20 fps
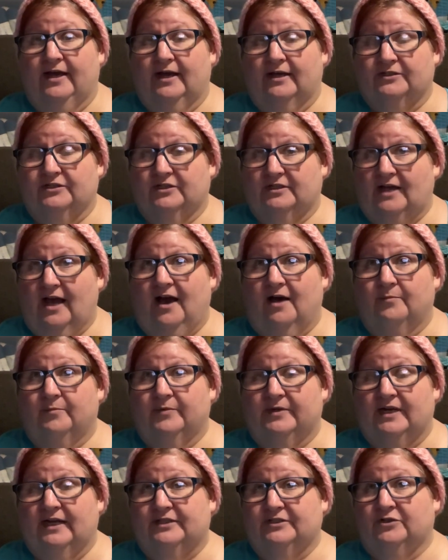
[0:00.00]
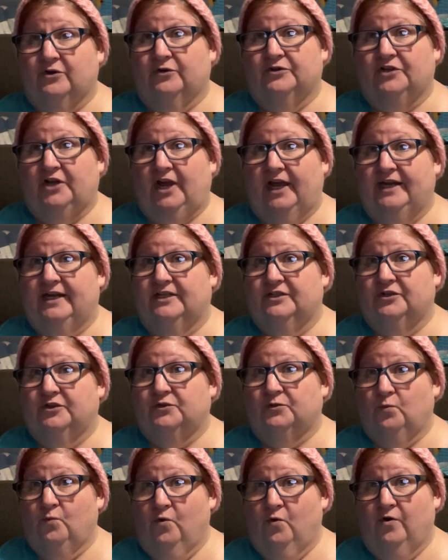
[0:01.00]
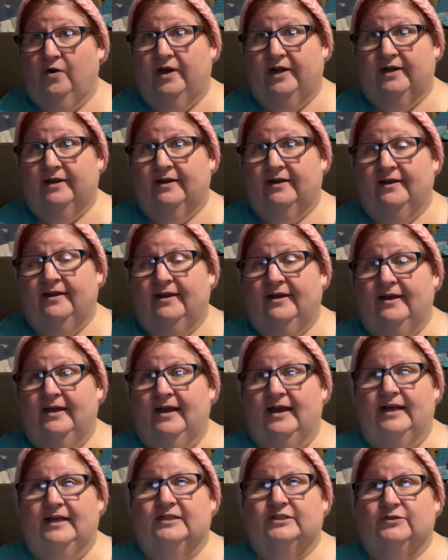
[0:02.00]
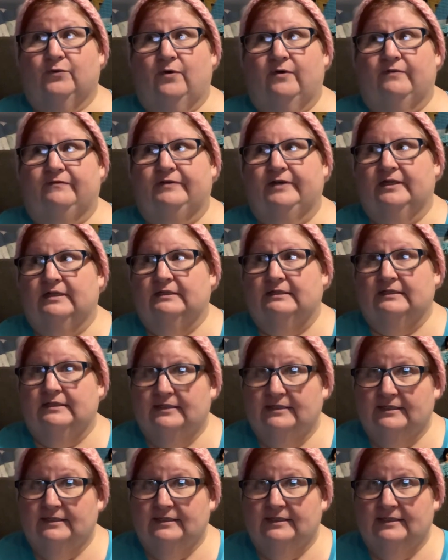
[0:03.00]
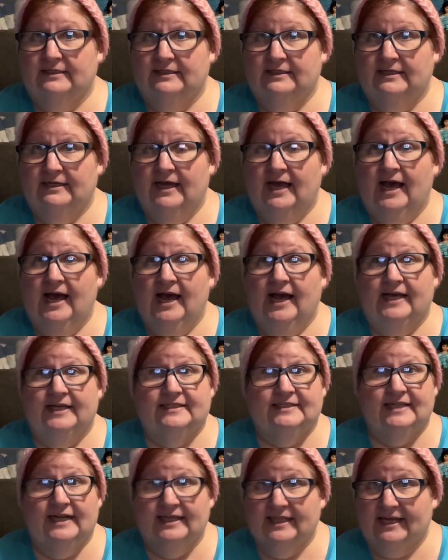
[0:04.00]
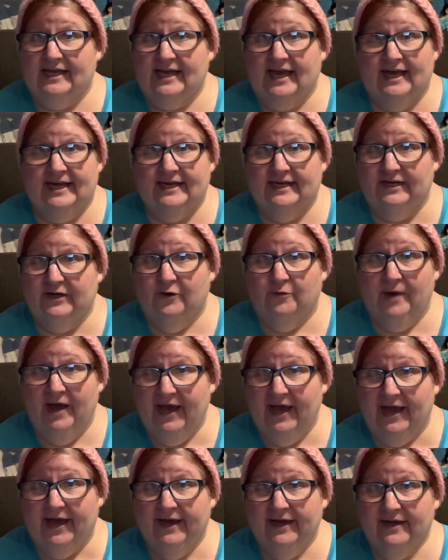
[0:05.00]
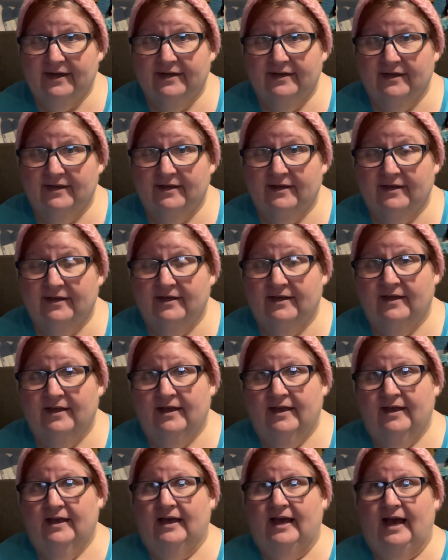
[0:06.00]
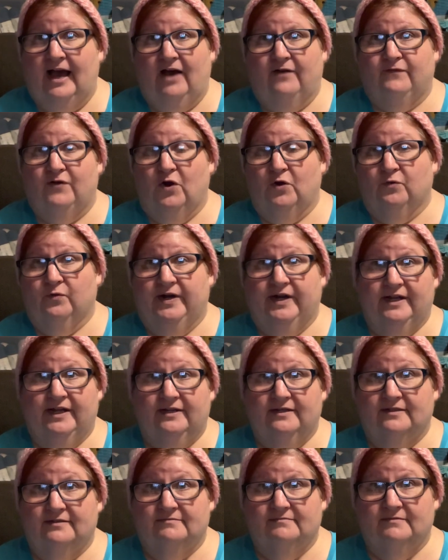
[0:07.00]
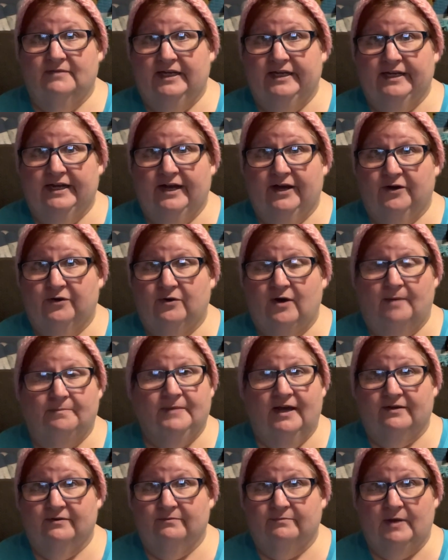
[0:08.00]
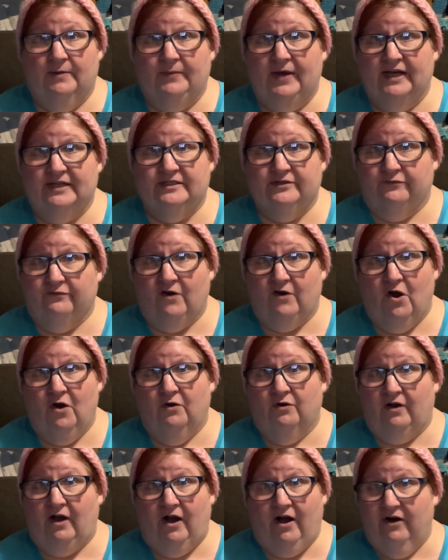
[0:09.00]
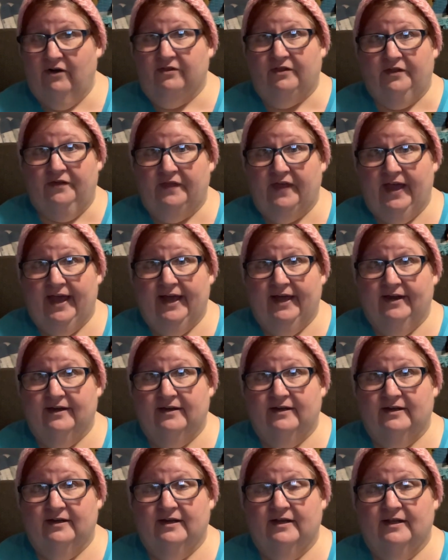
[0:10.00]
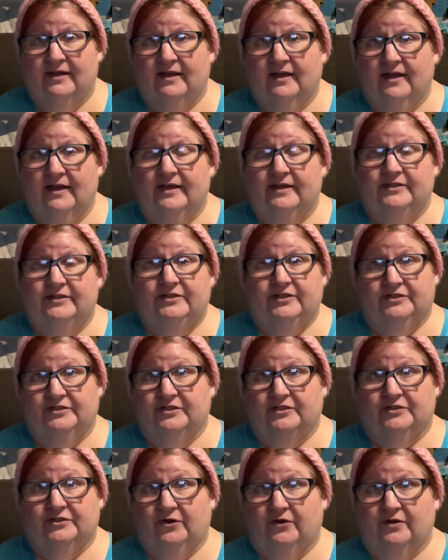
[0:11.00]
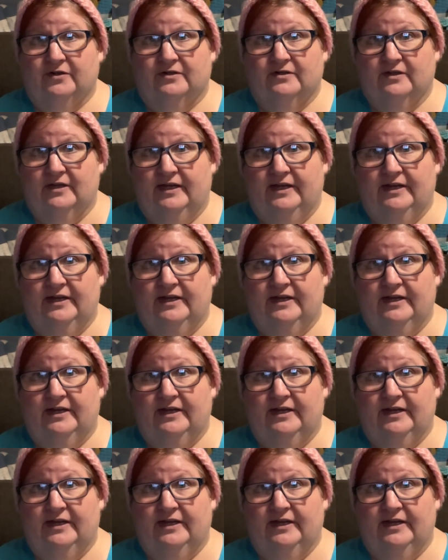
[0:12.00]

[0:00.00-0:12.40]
stop and I start chaining just 1. So I figured, it's not like I can go back. I've already, I'm not about to frog all of that just to start,